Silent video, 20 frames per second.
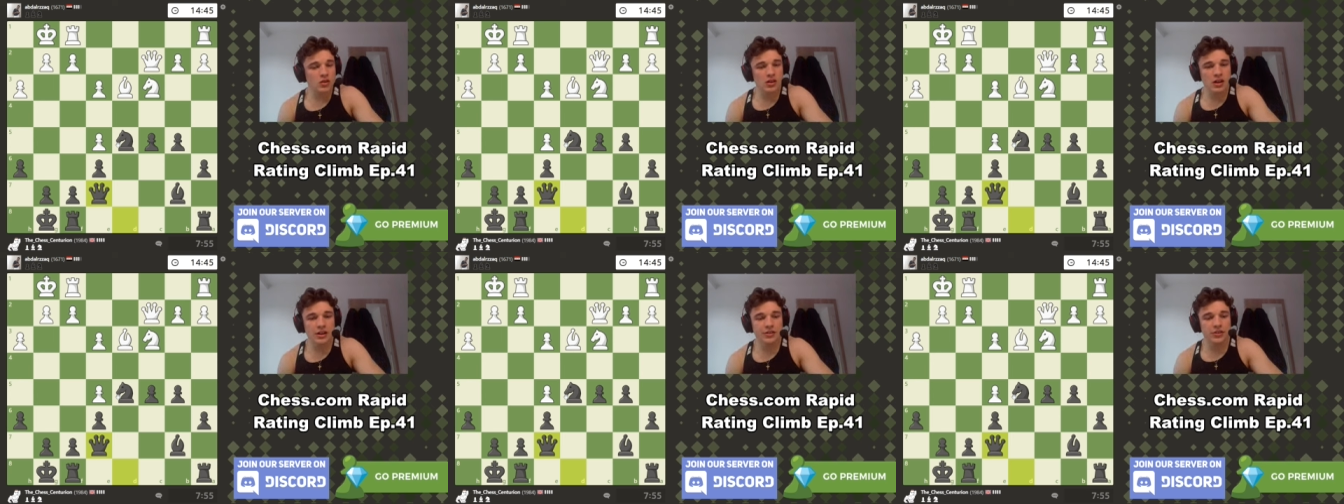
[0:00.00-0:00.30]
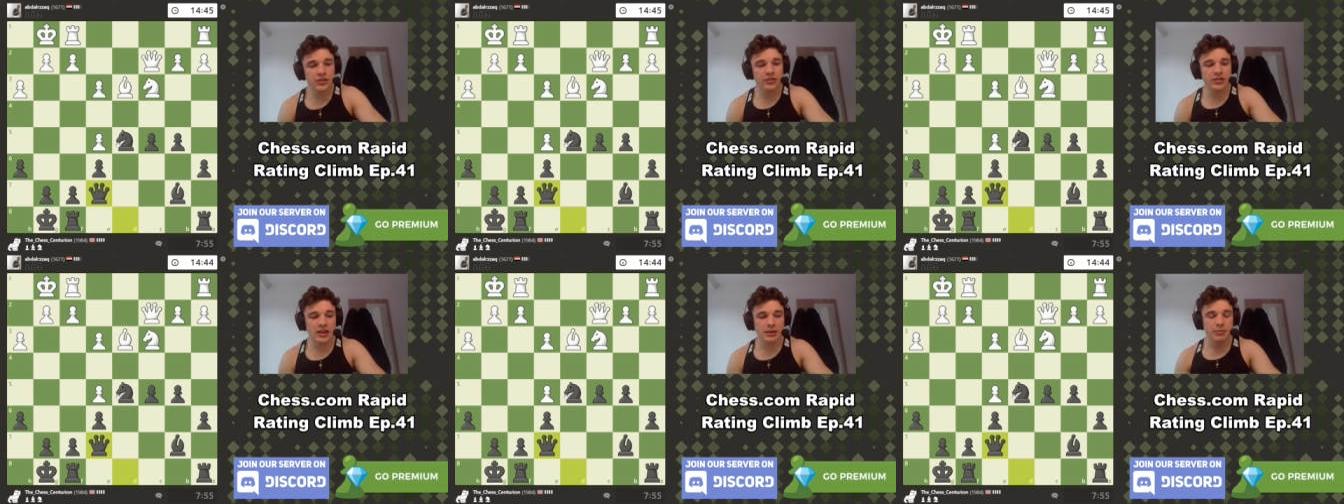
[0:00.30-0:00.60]
at the
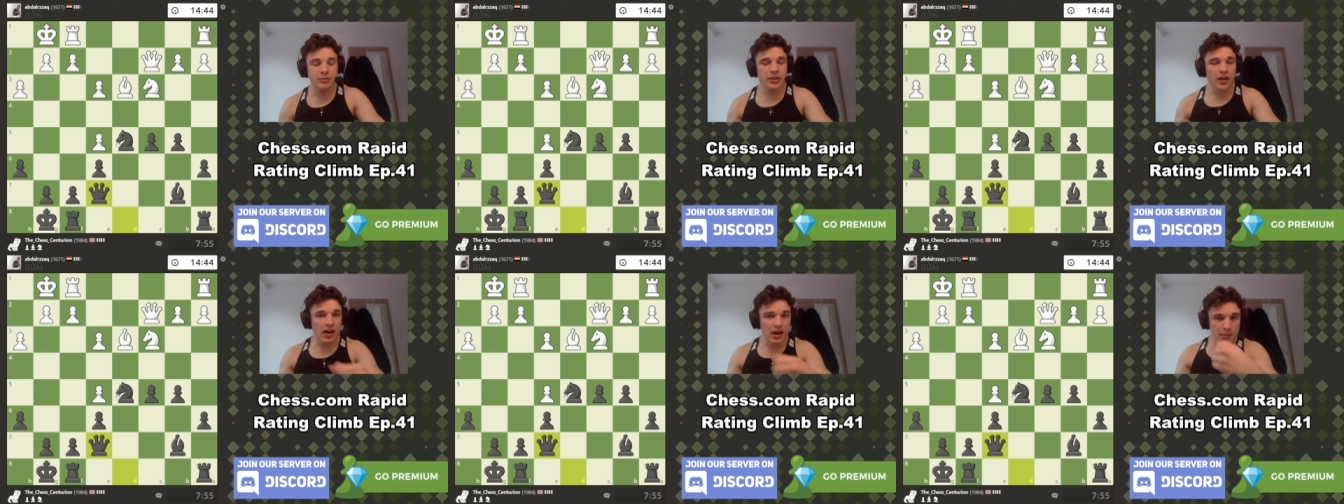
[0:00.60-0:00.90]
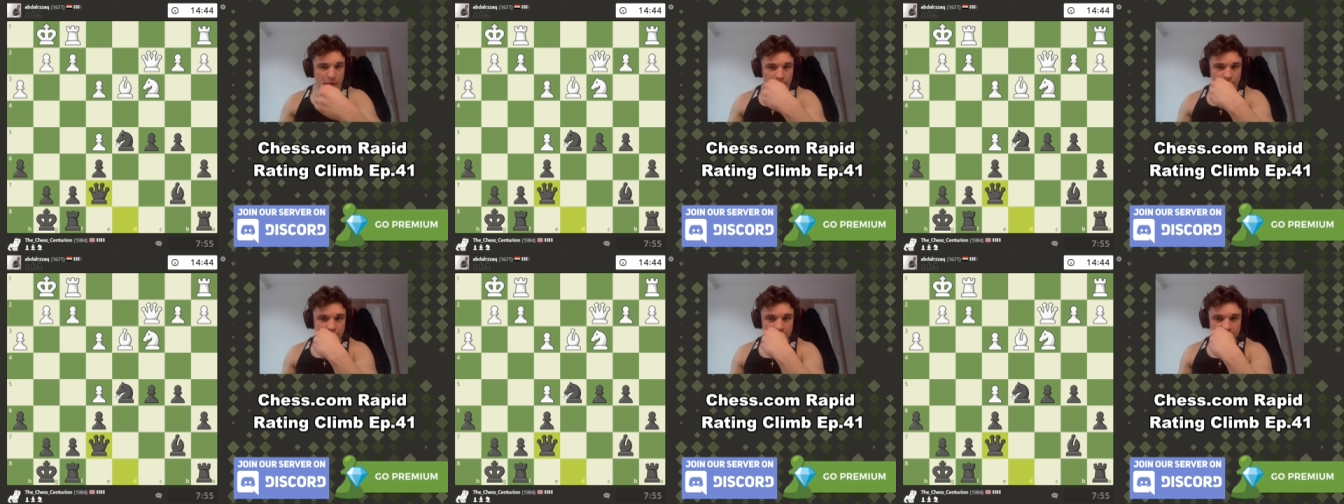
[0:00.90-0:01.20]
same time,
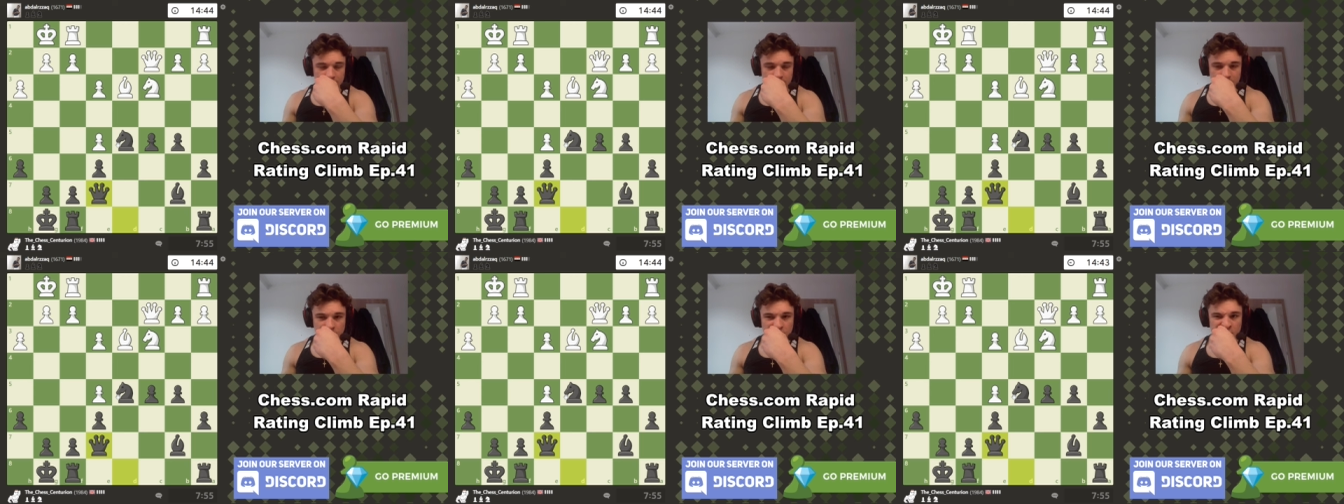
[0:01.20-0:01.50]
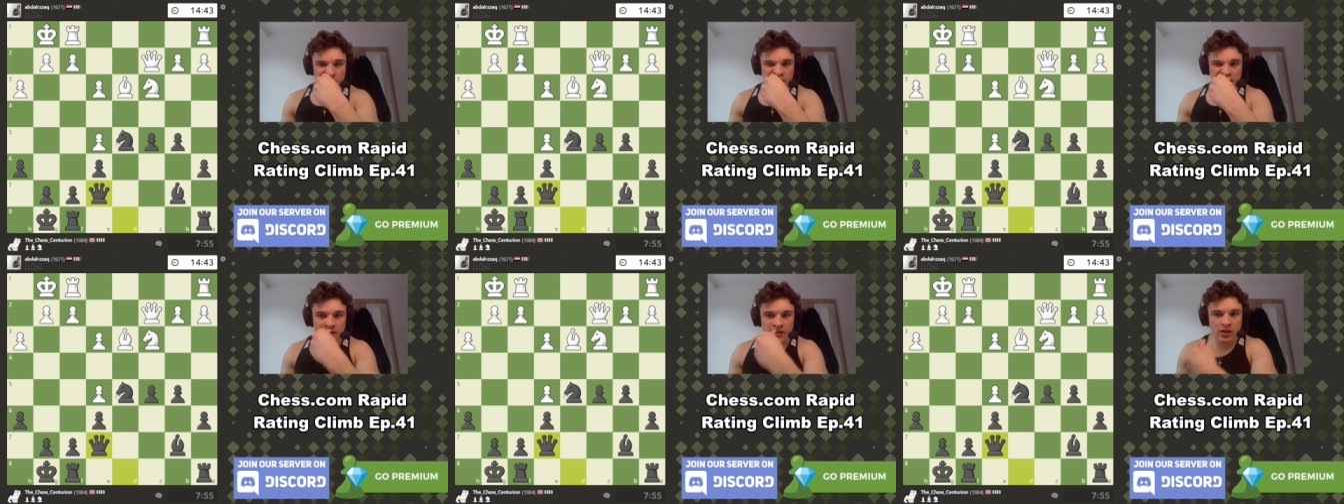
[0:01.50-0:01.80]
I think
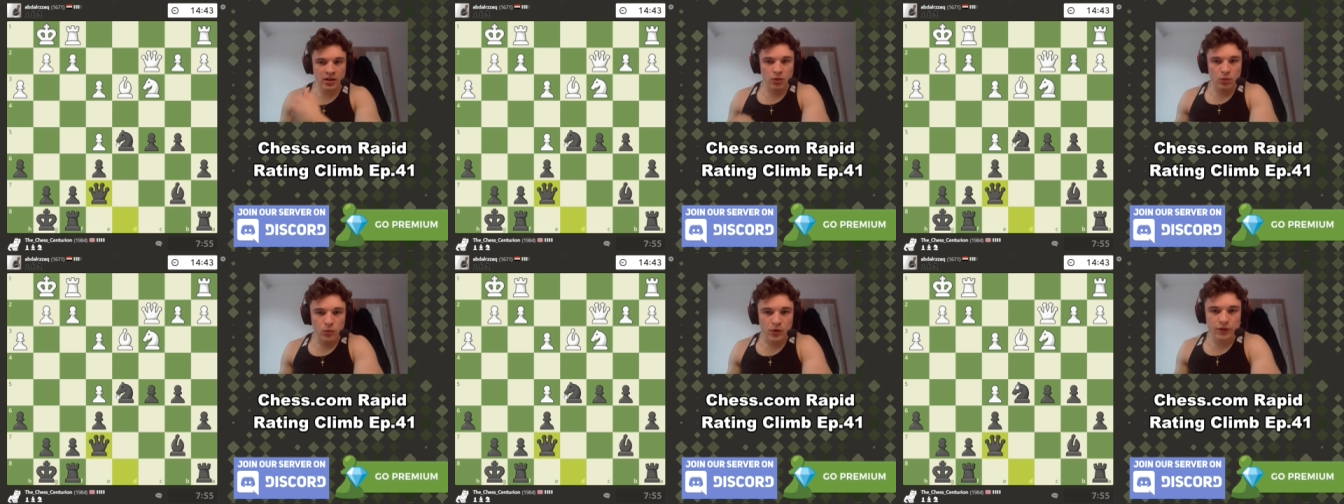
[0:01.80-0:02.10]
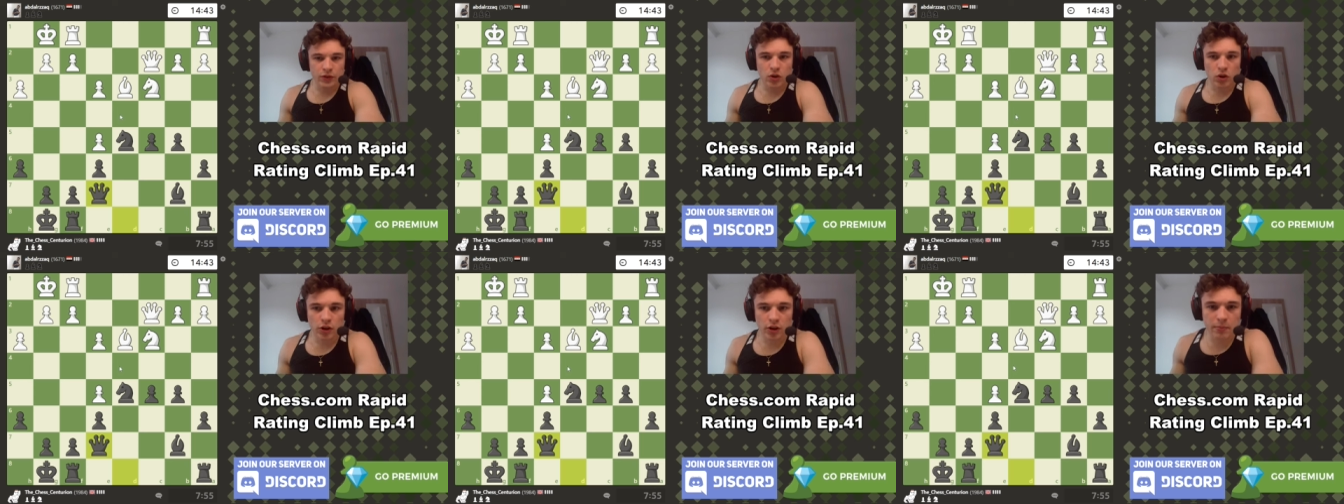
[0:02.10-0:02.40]

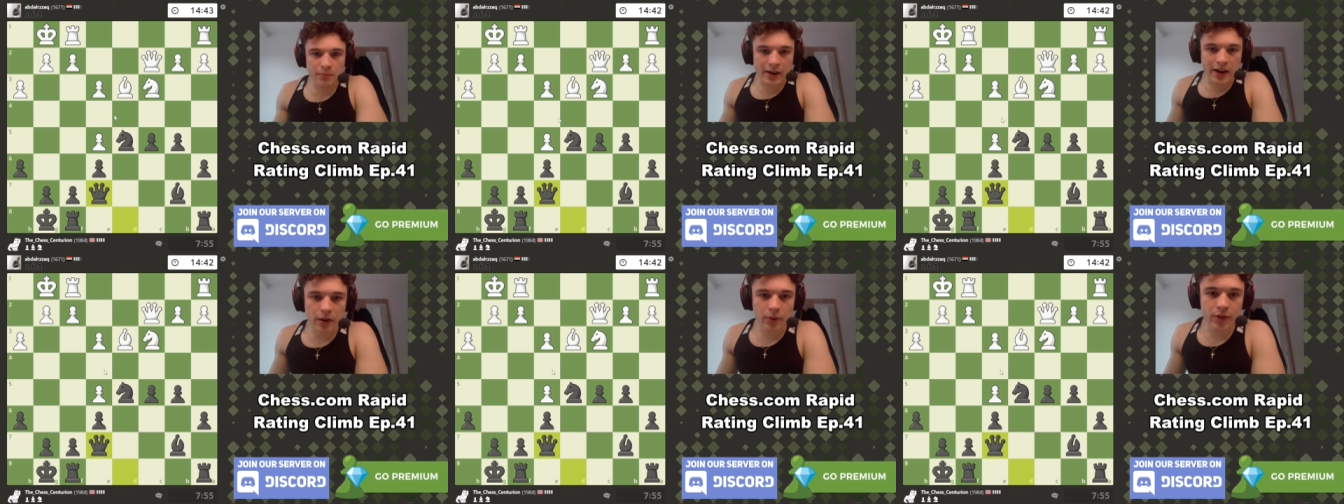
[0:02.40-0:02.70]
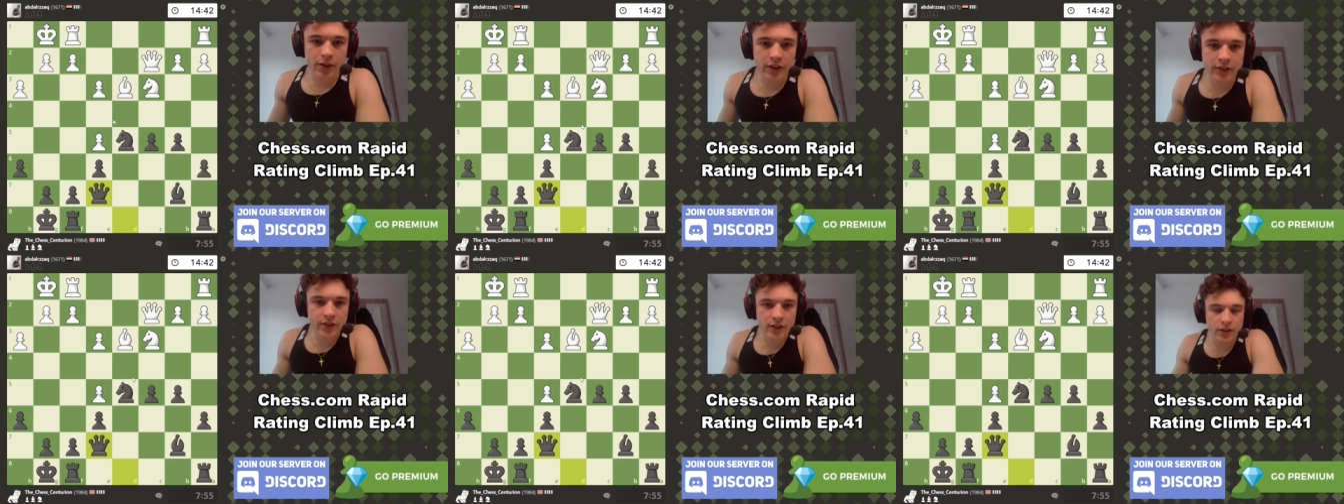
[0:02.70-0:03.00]
we've gone about
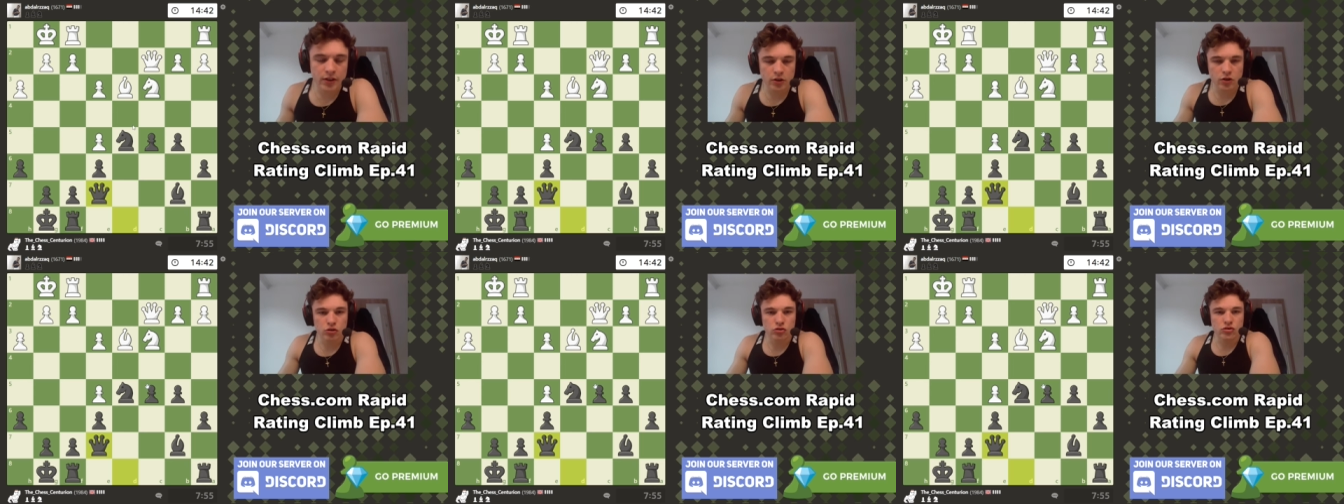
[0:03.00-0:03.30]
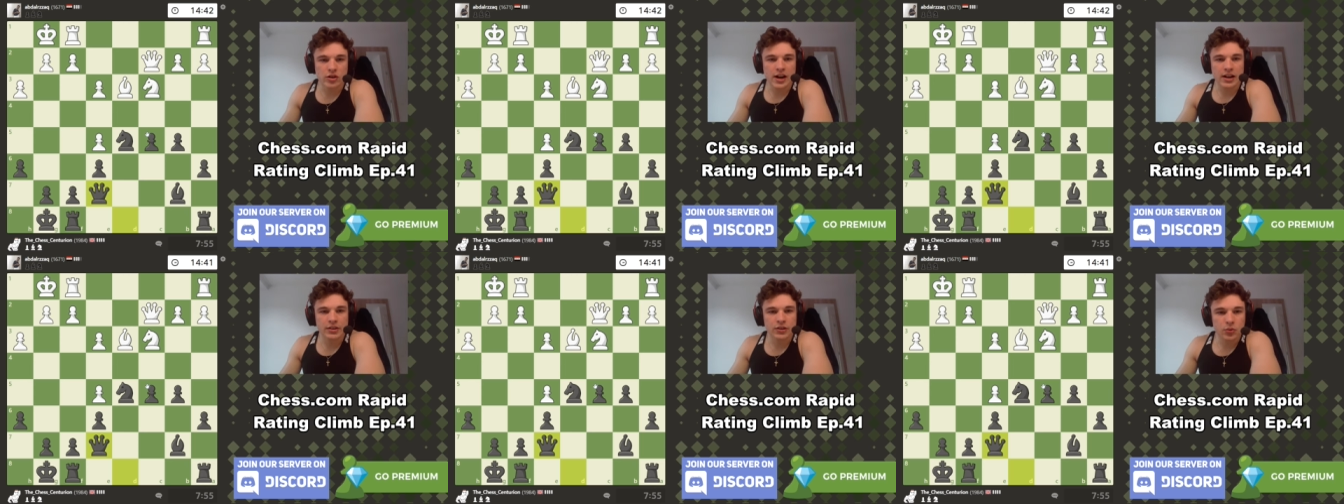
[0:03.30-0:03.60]
this in the
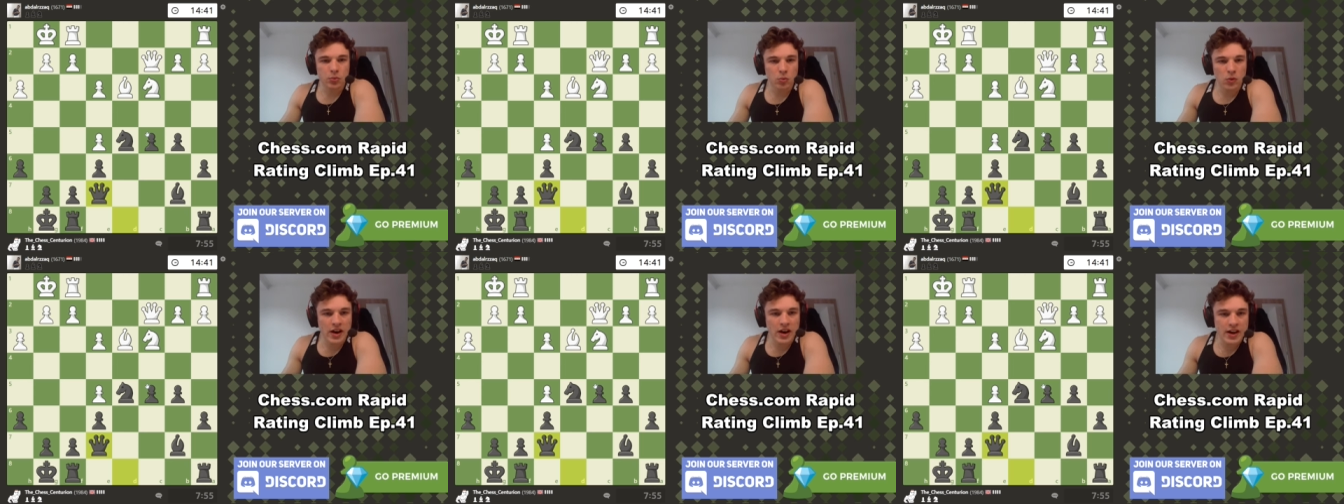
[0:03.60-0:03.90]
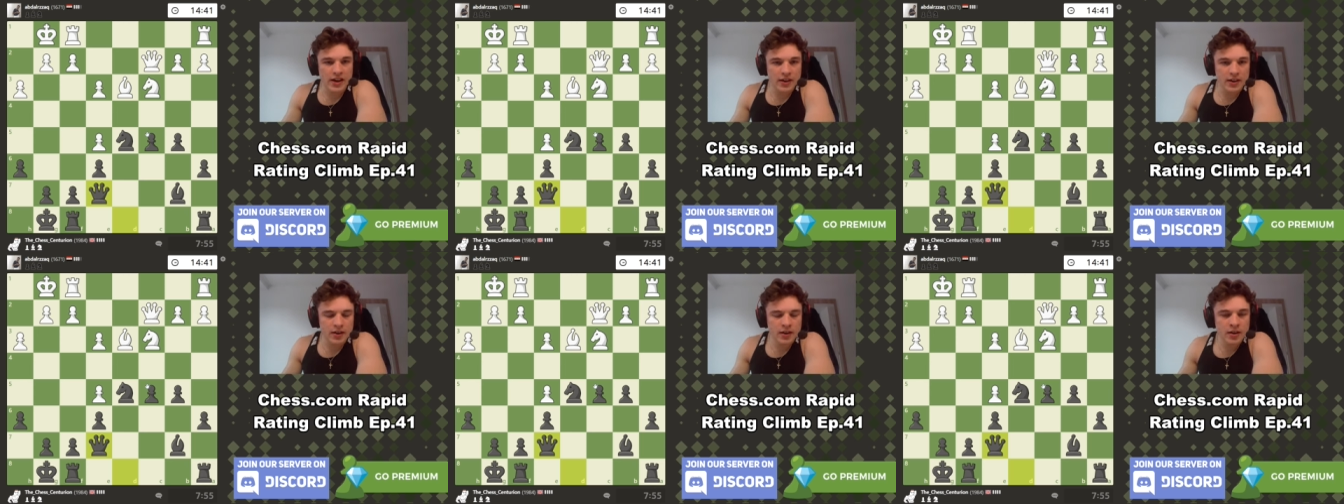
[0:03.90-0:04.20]
correct
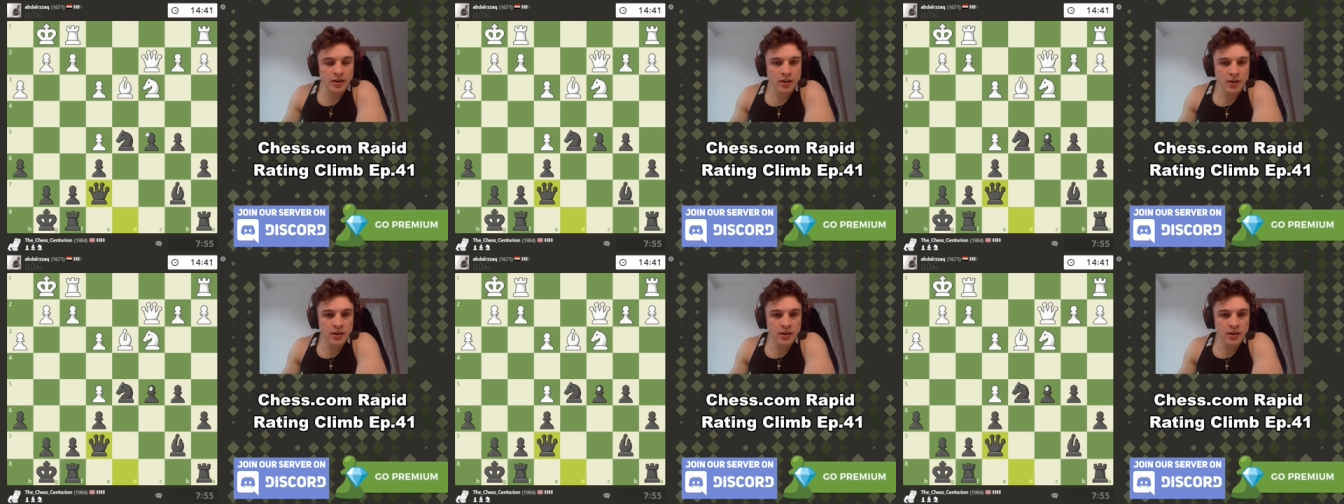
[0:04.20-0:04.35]
way.